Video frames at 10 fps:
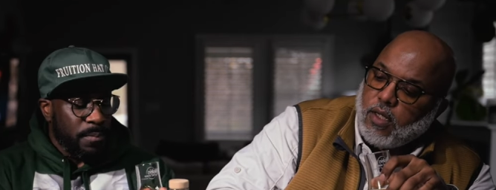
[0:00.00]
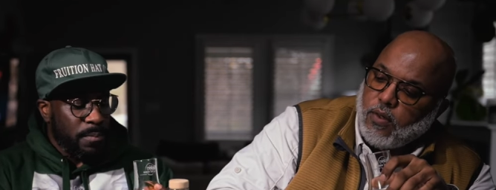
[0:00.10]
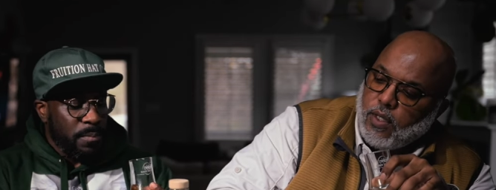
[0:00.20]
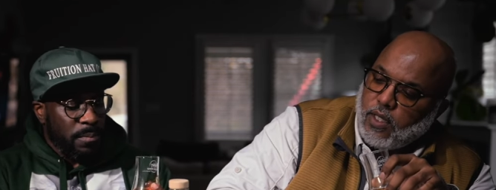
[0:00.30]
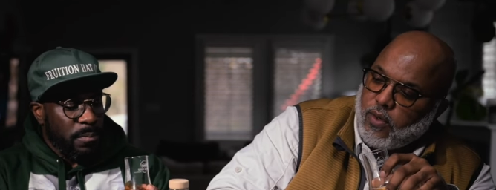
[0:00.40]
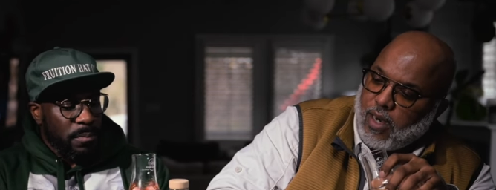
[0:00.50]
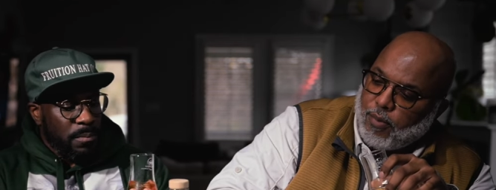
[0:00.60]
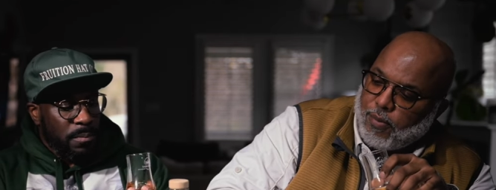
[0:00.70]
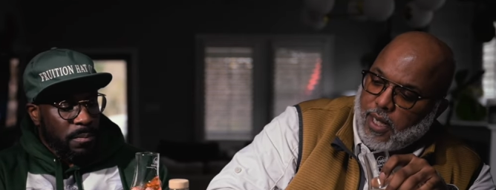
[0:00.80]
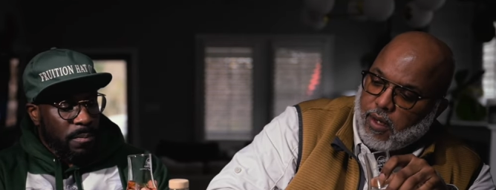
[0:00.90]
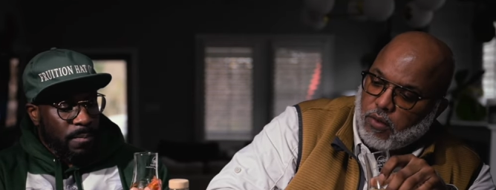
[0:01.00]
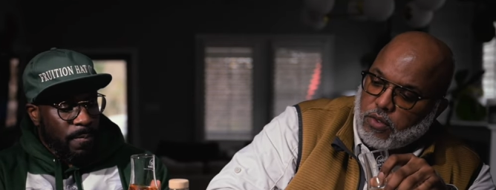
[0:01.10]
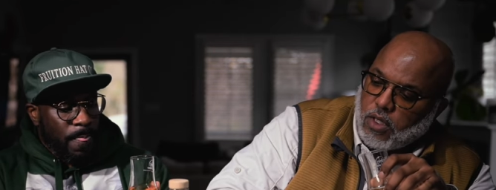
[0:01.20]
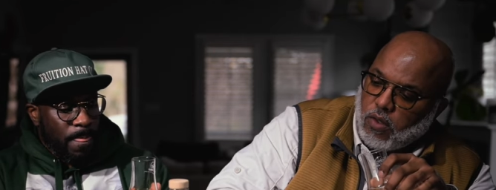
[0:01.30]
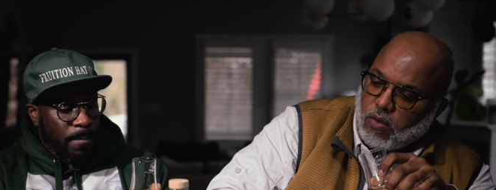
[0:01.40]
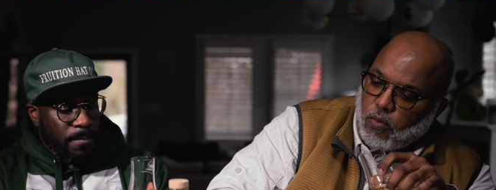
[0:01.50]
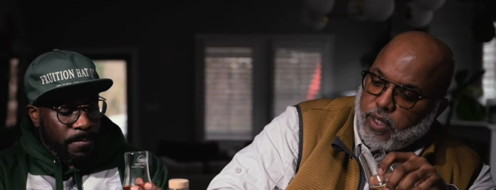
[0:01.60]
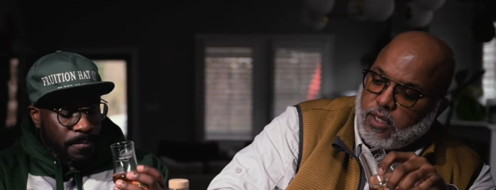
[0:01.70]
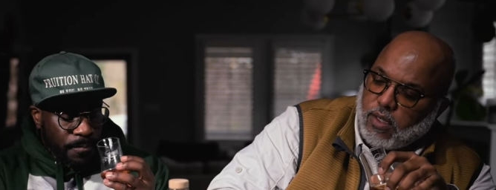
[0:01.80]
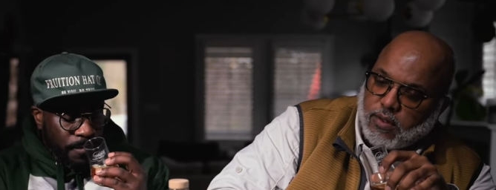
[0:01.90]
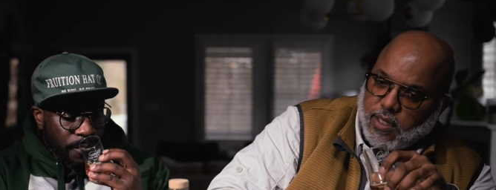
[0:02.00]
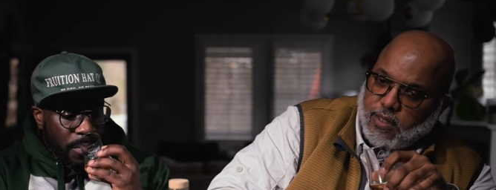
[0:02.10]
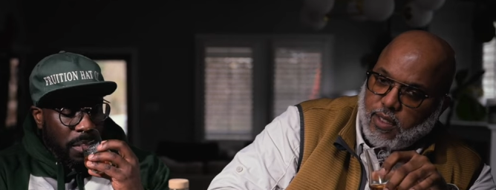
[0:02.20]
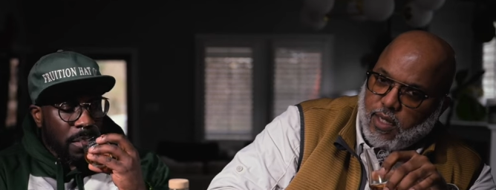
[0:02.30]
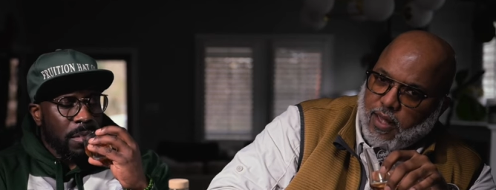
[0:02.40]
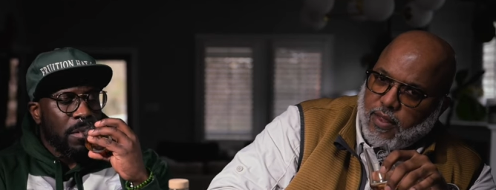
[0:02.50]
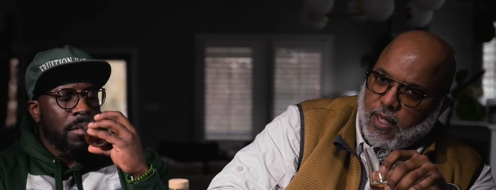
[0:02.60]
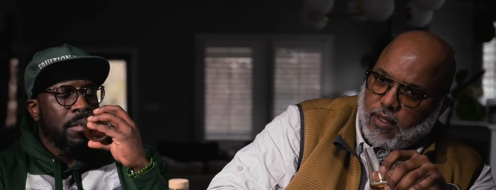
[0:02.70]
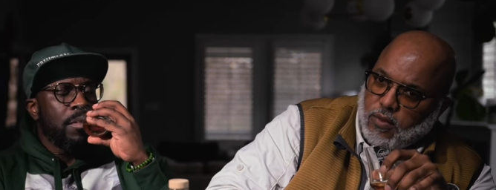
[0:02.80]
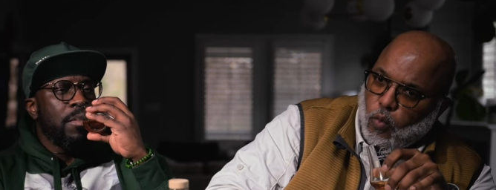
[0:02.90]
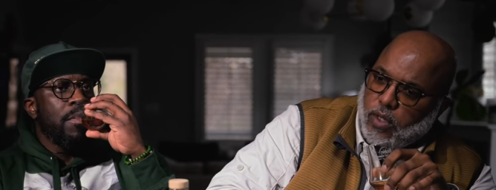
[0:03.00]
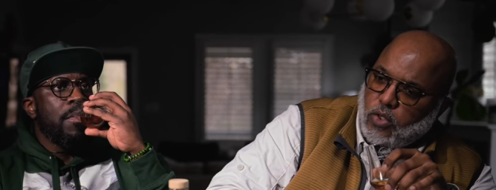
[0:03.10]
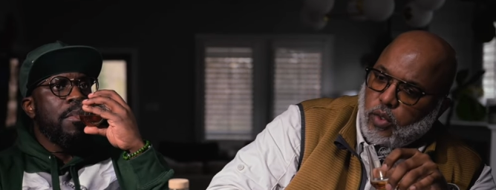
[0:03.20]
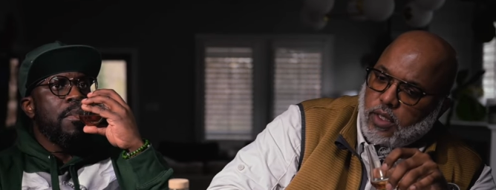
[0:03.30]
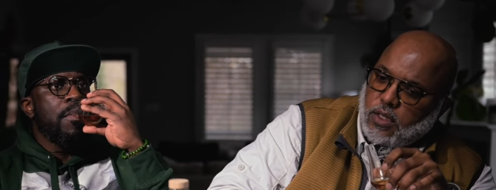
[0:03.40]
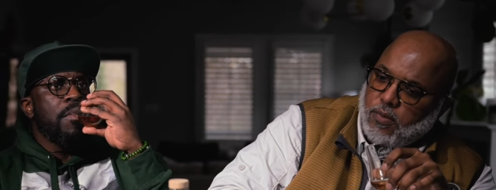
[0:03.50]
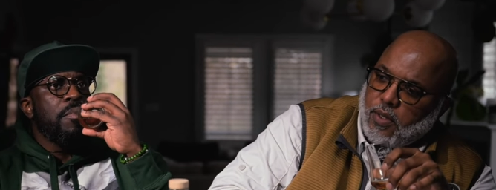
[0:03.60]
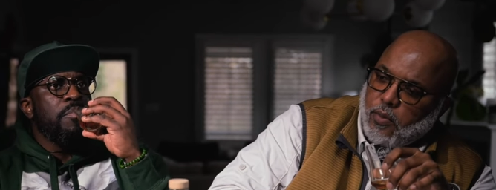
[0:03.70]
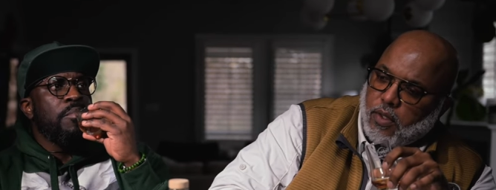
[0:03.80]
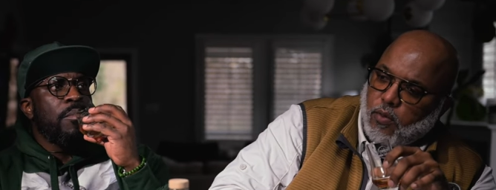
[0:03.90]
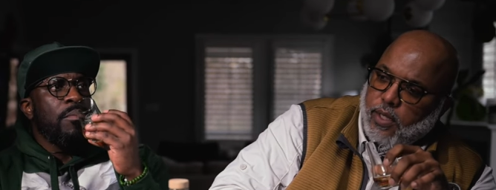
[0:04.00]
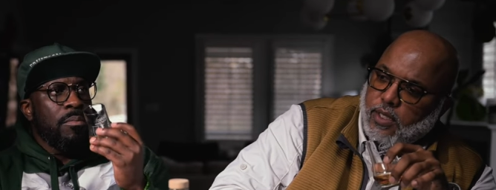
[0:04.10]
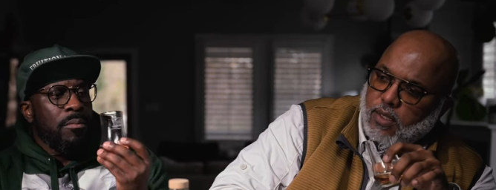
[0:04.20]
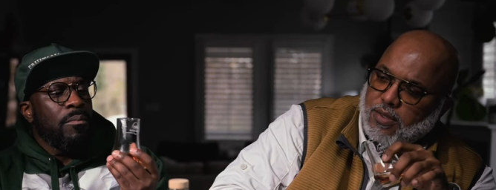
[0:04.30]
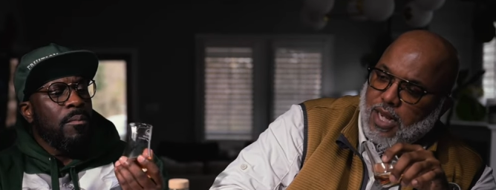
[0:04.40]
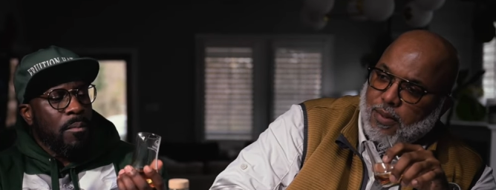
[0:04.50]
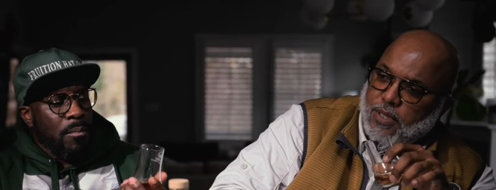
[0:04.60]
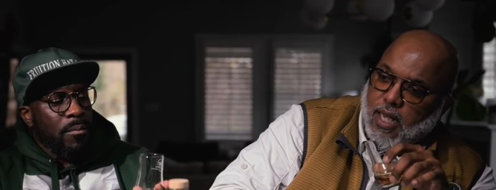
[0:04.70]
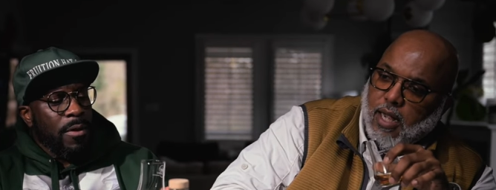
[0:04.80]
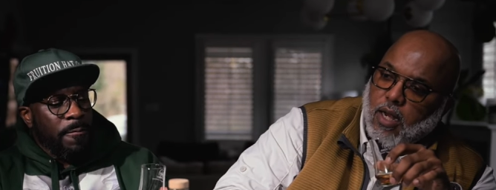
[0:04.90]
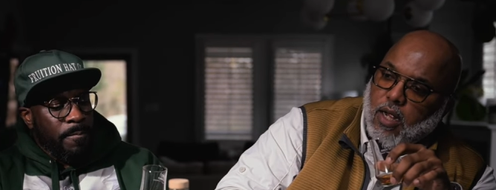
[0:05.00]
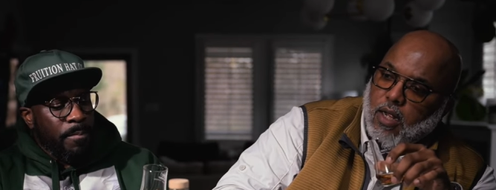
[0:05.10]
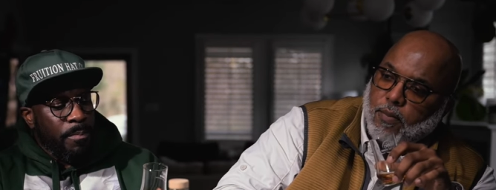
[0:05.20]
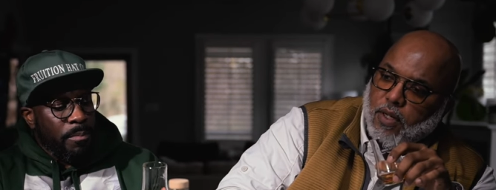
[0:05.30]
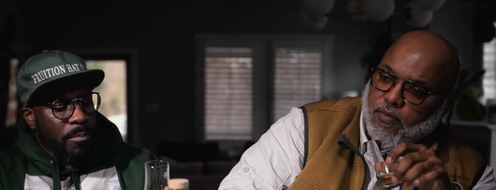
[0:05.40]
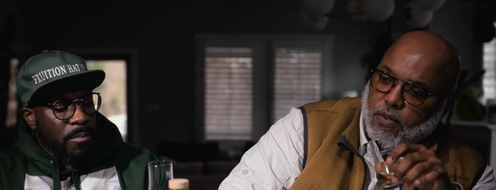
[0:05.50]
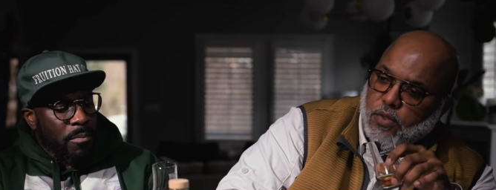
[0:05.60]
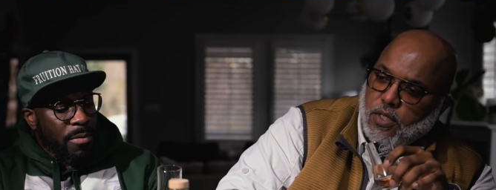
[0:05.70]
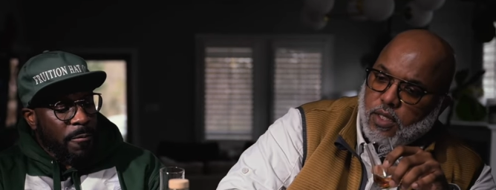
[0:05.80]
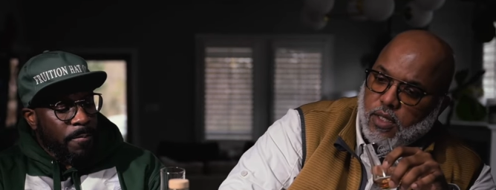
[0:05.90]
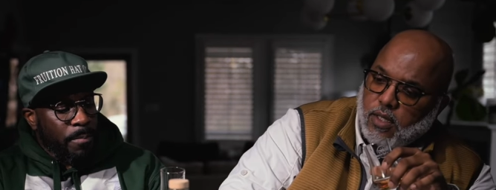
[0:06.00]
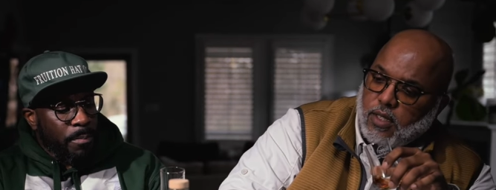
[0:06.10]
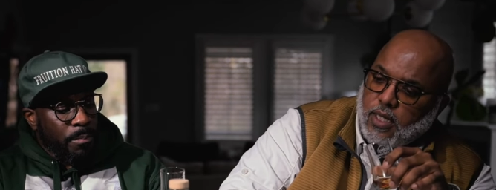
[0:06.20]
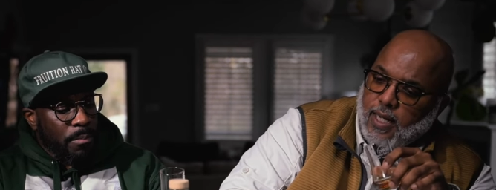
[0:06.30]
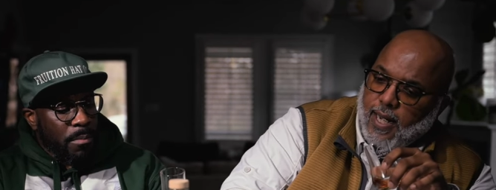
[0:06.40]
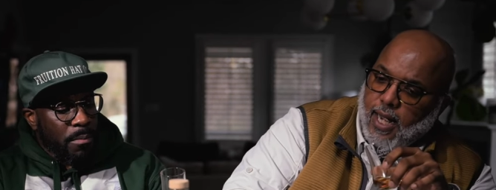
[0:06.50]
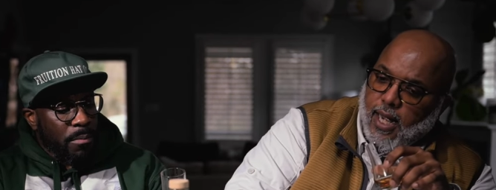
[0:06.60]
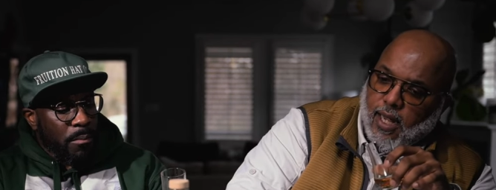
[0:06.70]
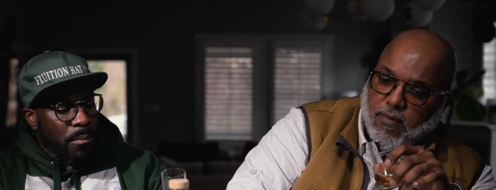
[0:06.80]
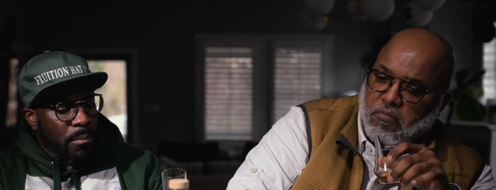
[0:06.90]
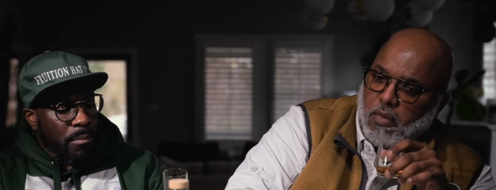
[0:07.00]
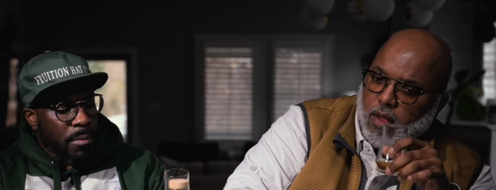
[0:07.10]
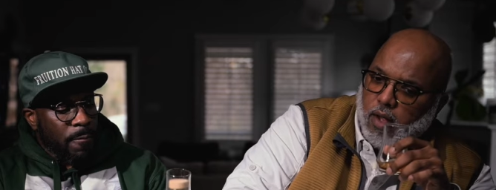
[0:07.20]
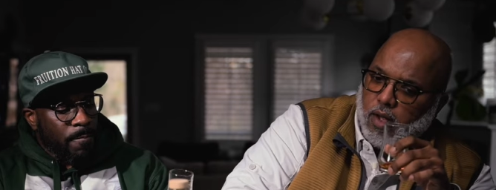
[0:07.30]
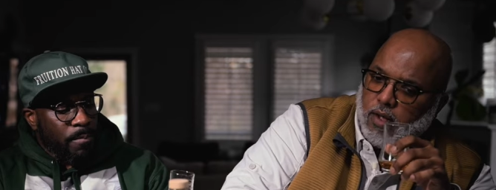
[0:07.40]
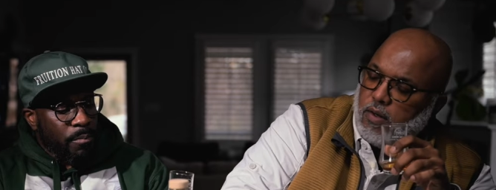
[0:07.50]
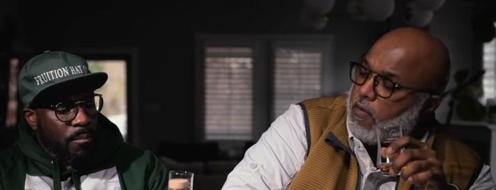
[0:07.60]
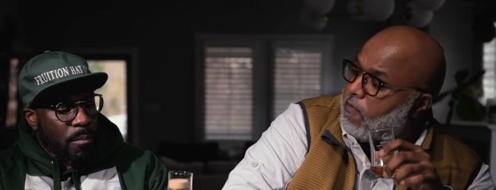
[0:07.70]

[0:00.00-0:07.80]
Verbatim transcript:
Speaker 1: you need to grab a bottle. So the retails, like I said, I think 120 should be where the retail stops at. But if you see it, and you know,